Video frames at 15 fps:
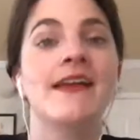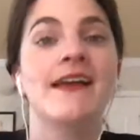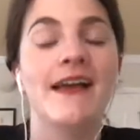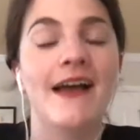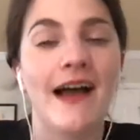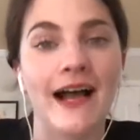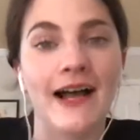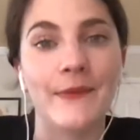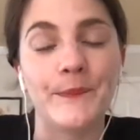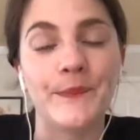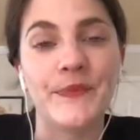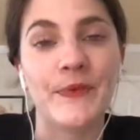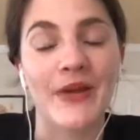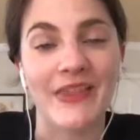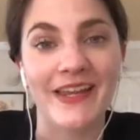Um,
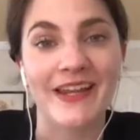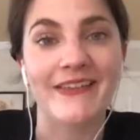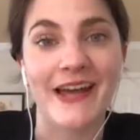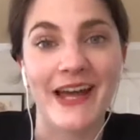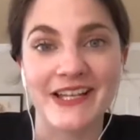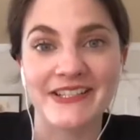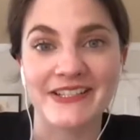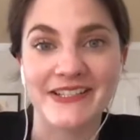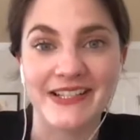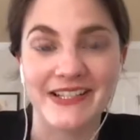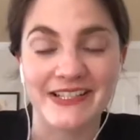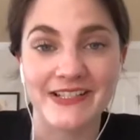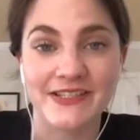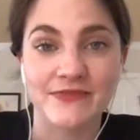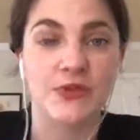so I think that is
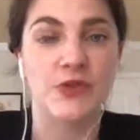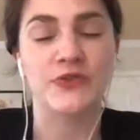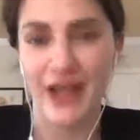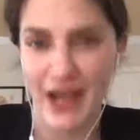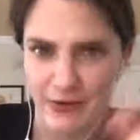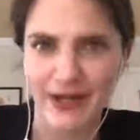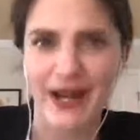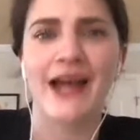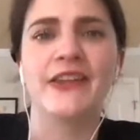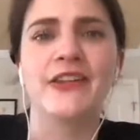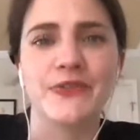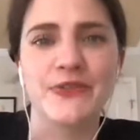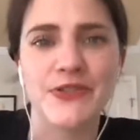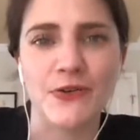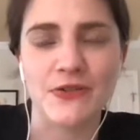is those I would add
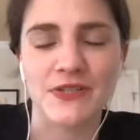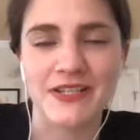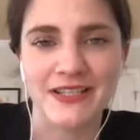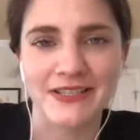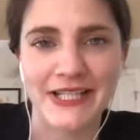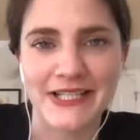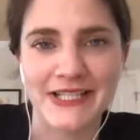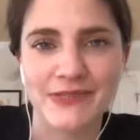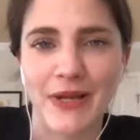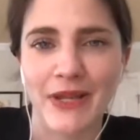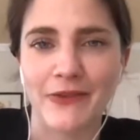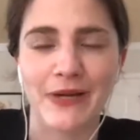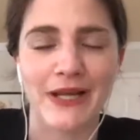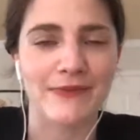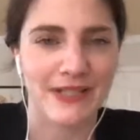those two to the list by
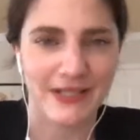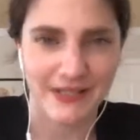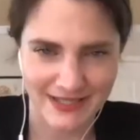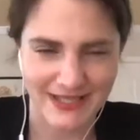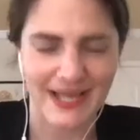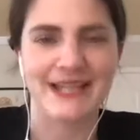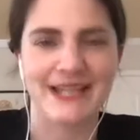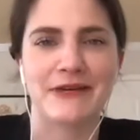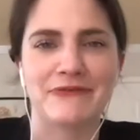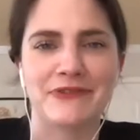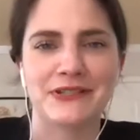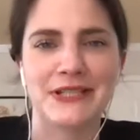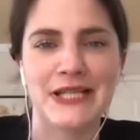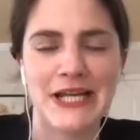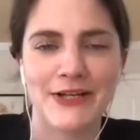the way because they
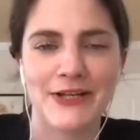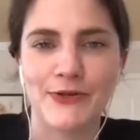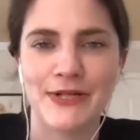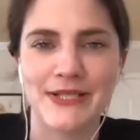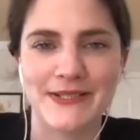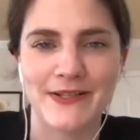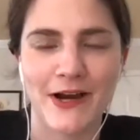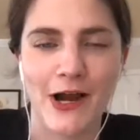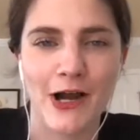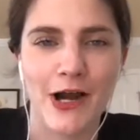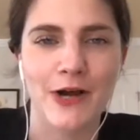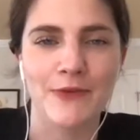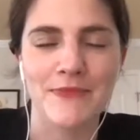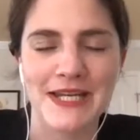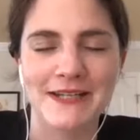definitely increase our,
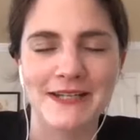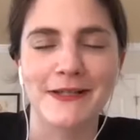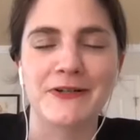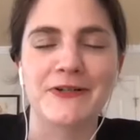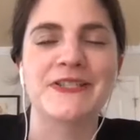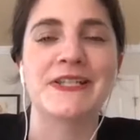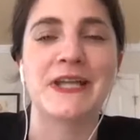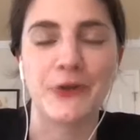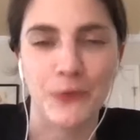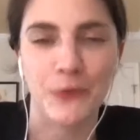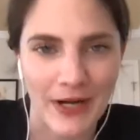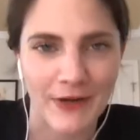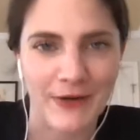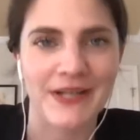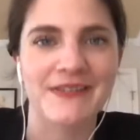our media literacy and
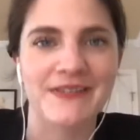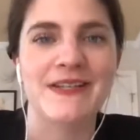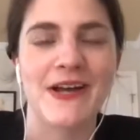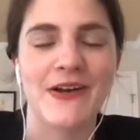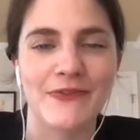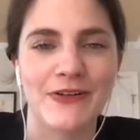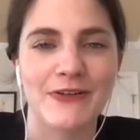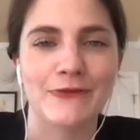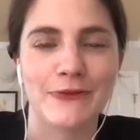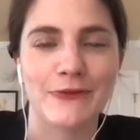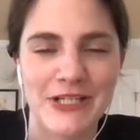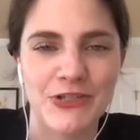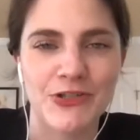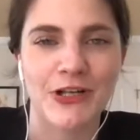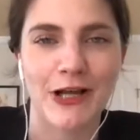awareness of
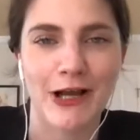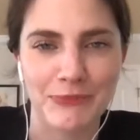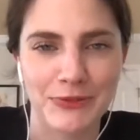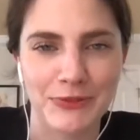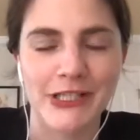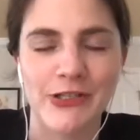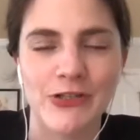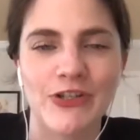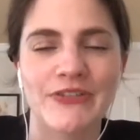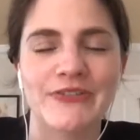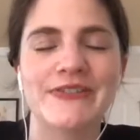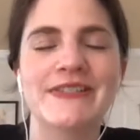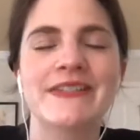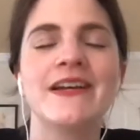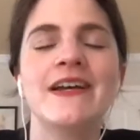information
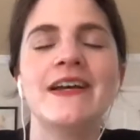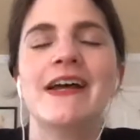operations.